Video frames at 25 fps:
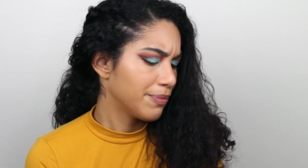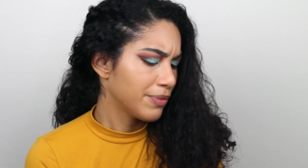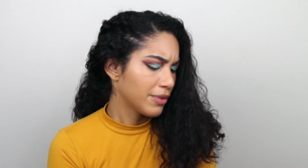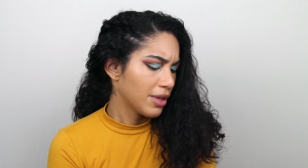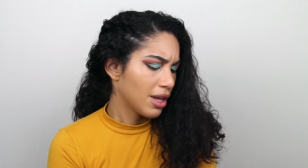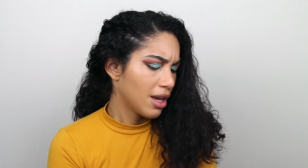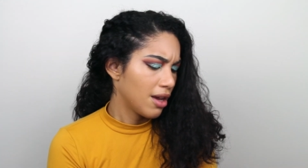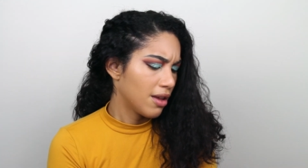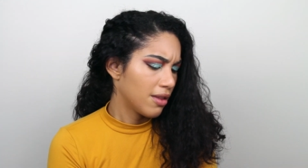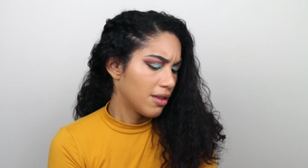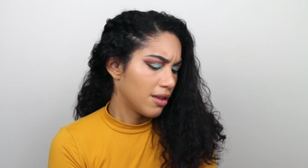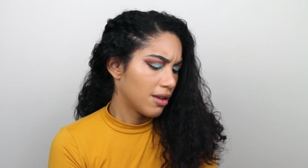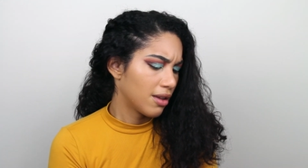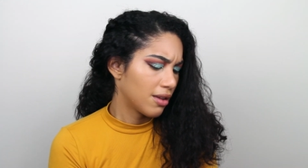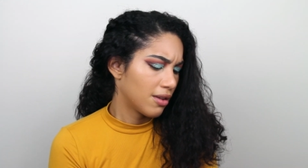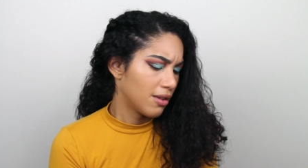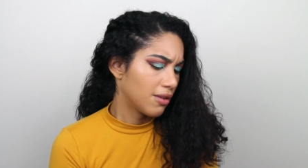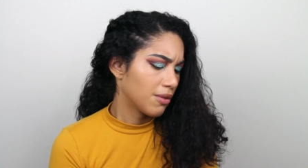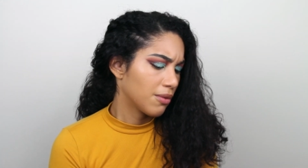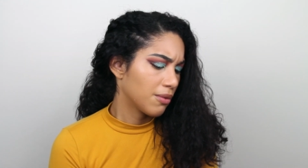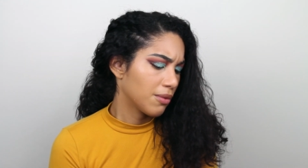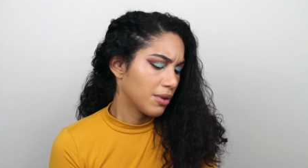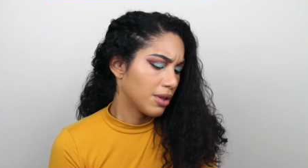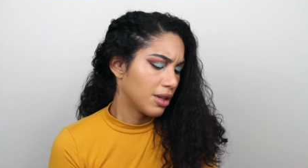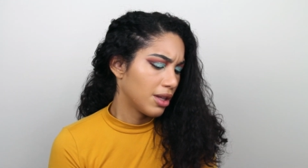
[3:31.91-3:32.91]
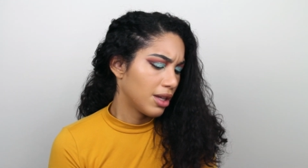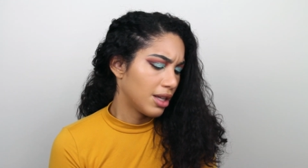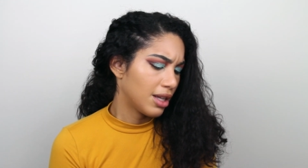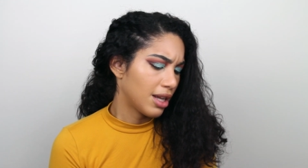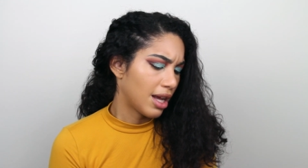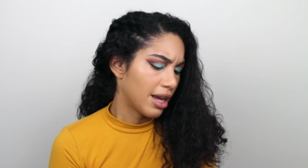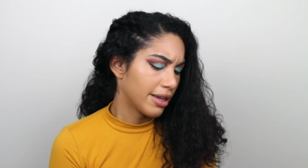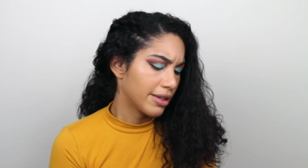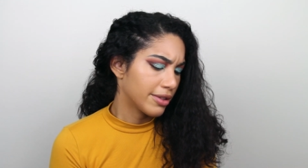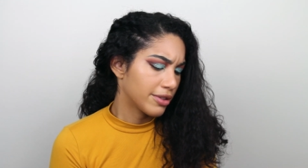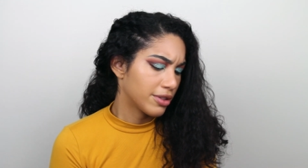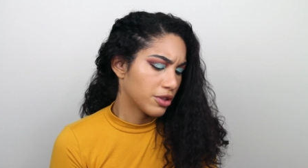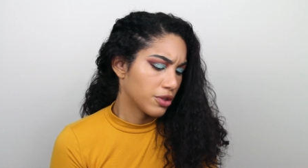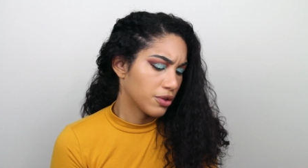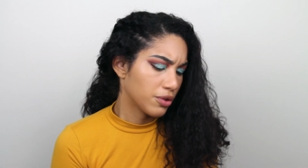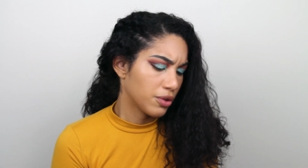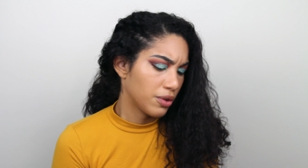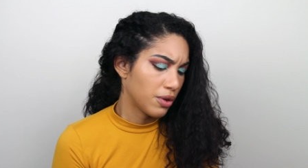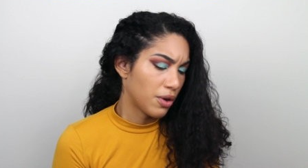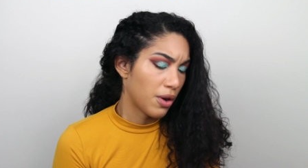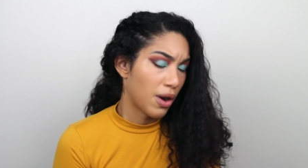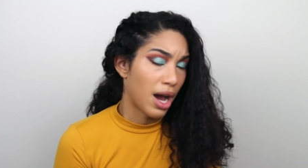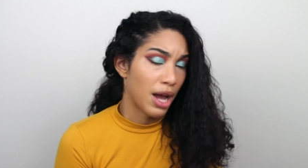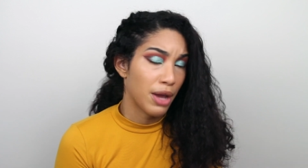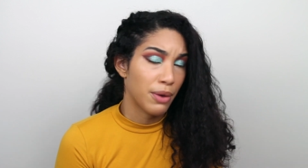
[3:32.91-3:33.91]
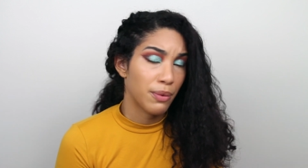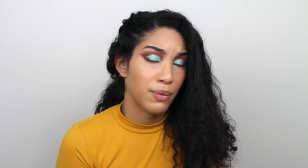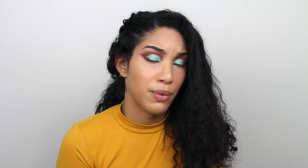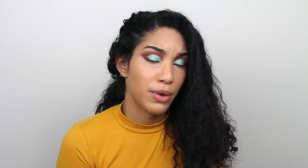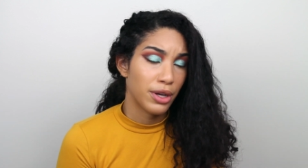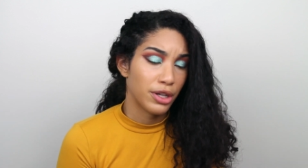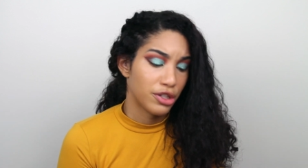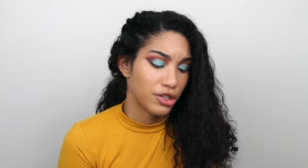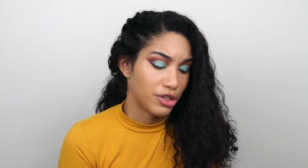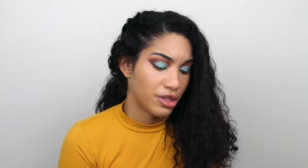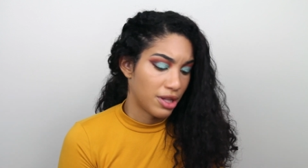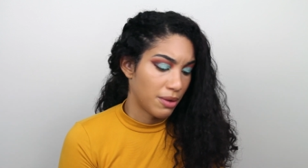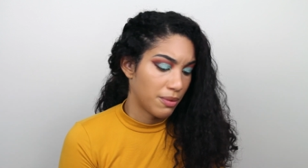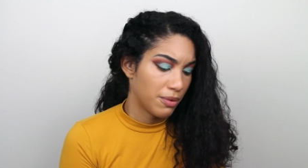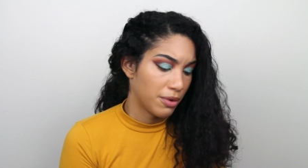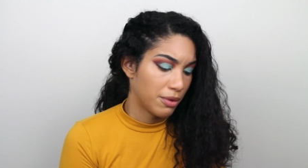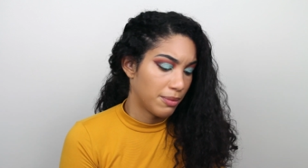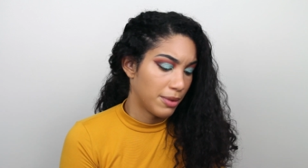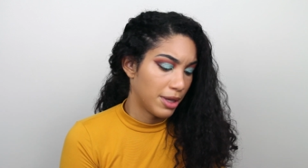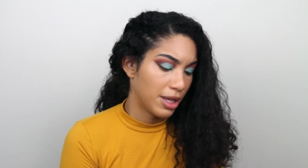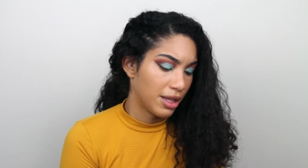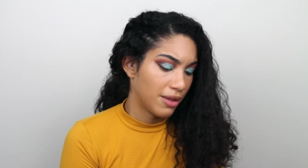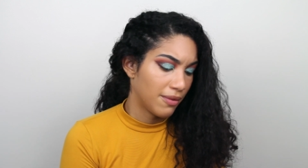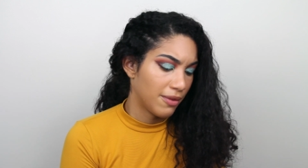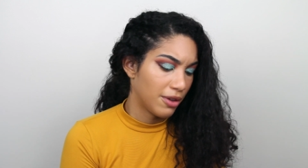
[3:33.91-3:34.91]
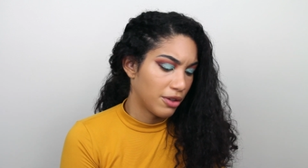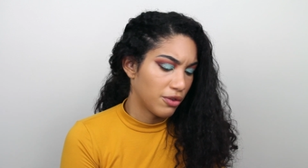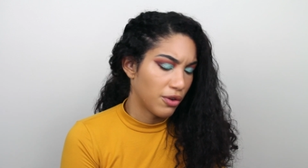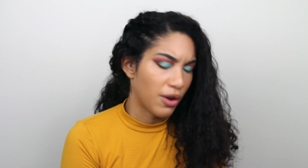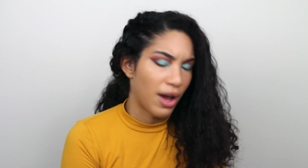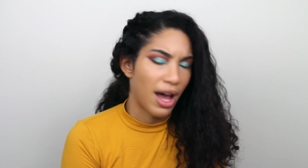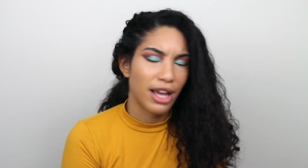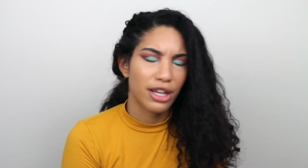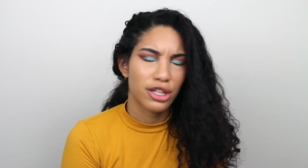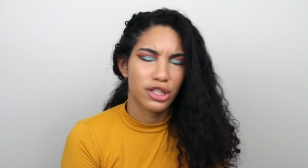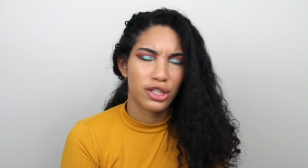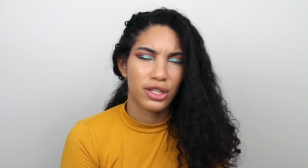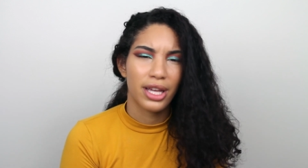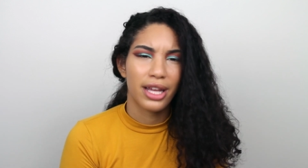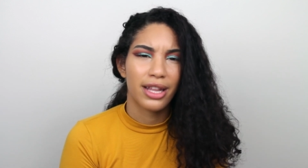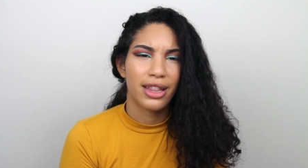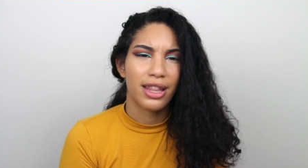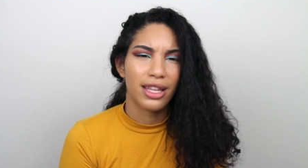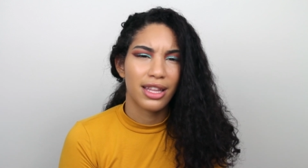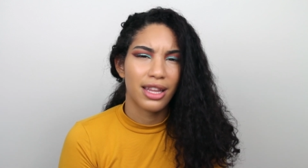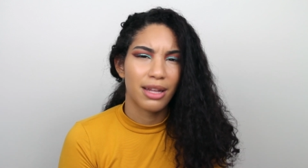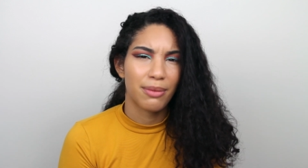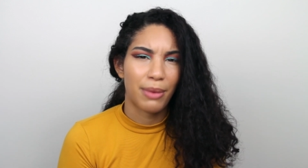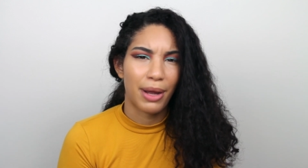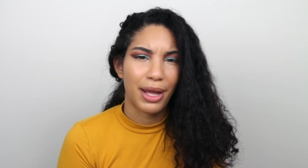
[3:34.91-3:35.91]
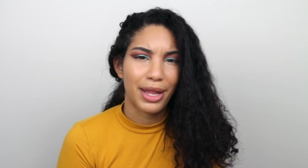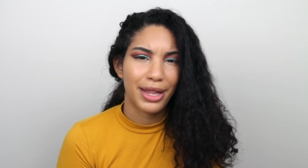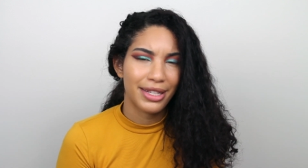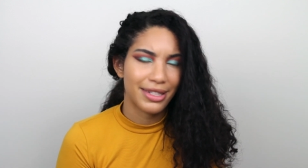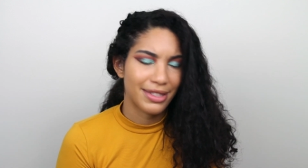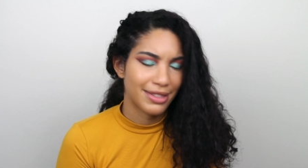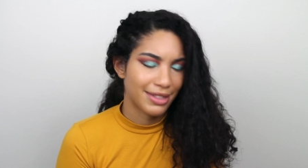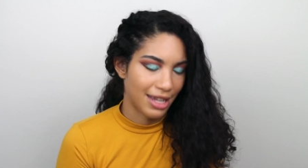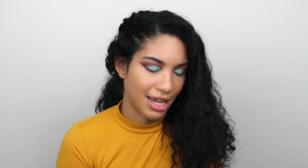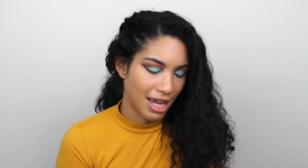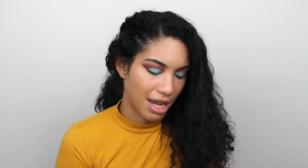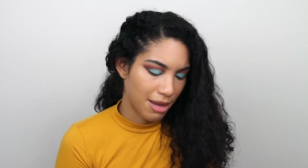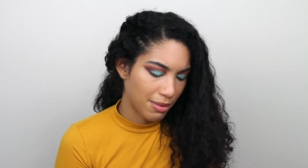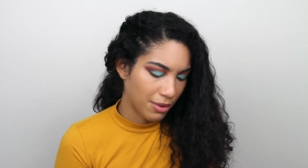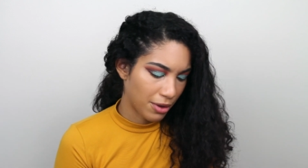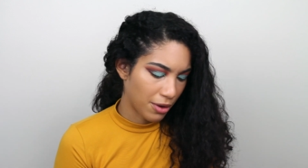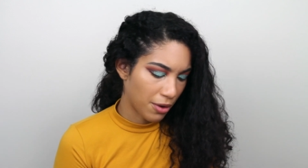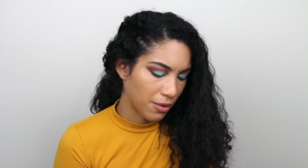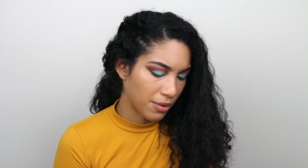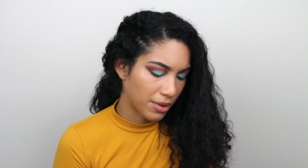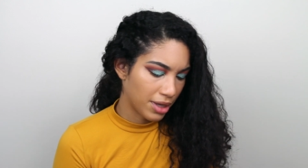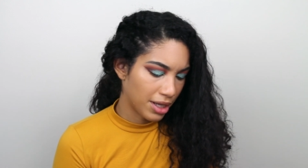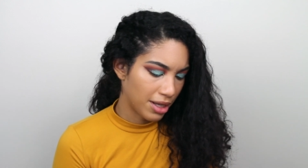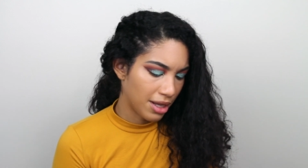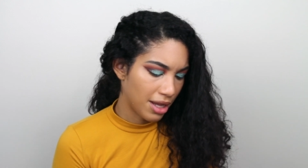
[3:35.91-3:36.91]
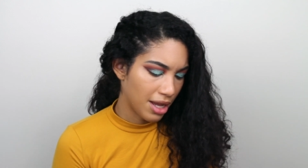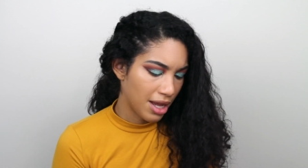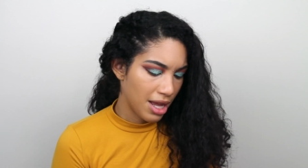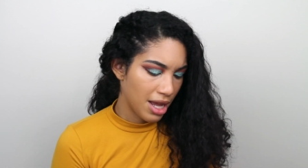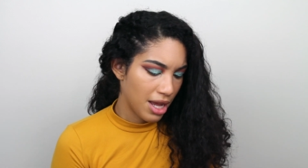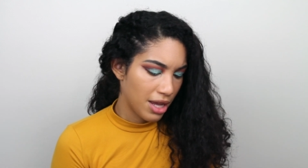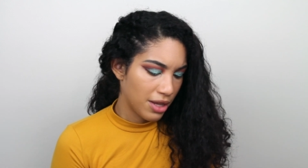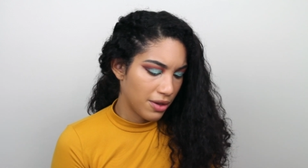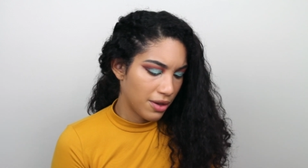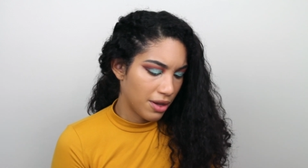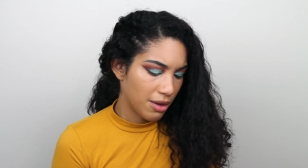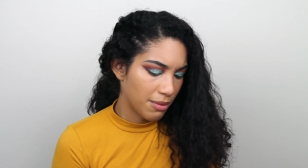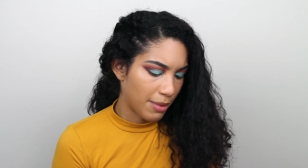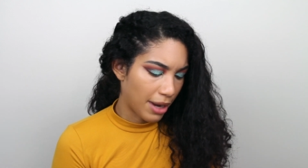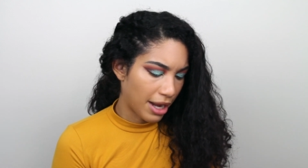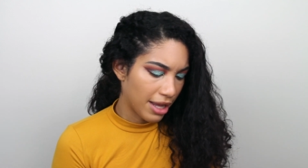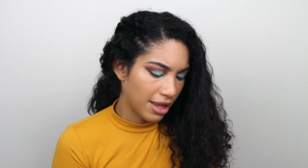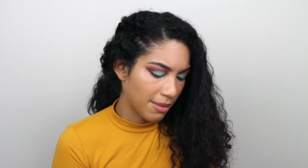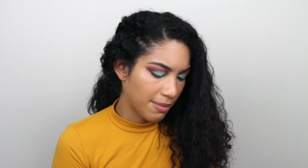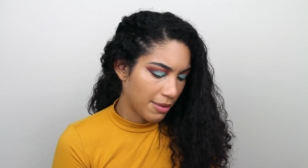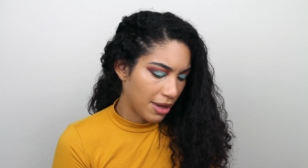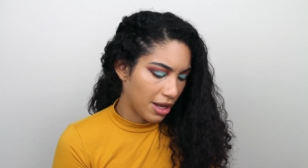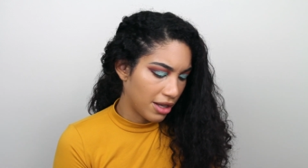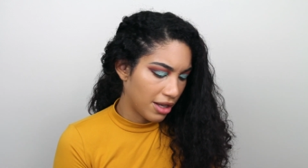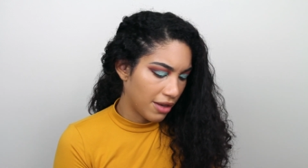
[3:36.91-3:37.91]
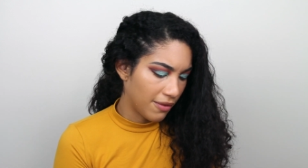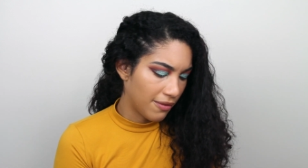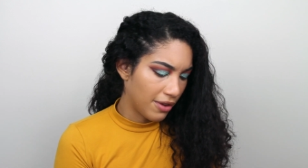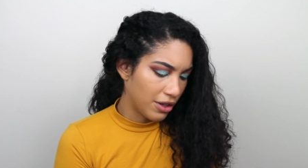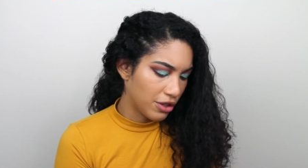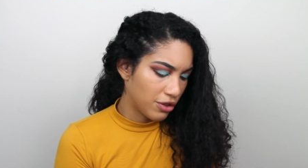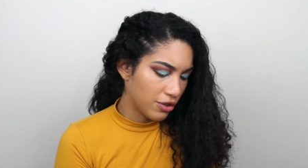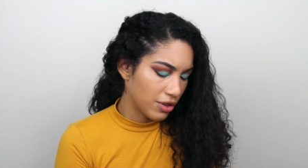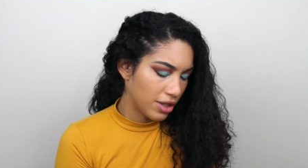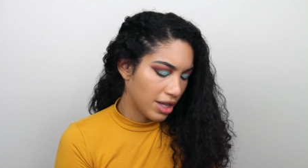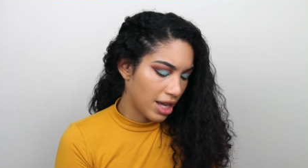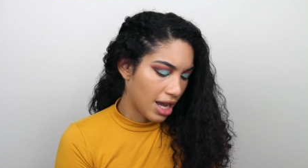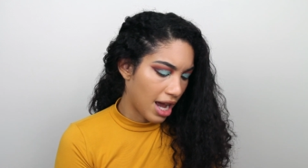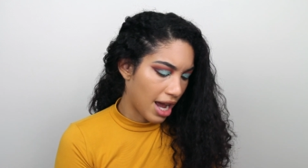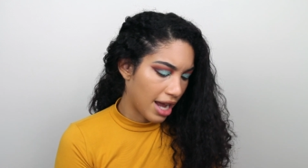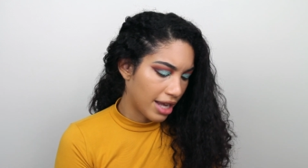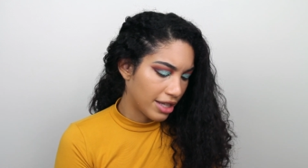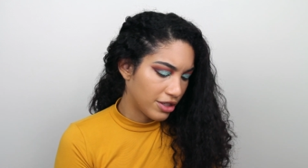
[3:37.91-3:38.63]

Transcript: I think this is a really nice trio. I wish they would be individual. Actually, I think that by this time, they're already, you can buy them individually.